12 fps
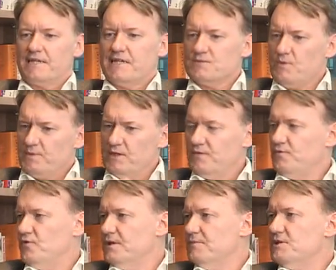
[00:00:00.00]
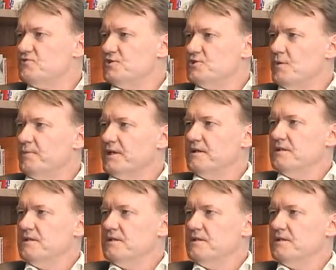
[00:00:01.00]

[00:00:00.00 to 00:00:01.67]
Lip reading: That's what we look for in the mystery shopping.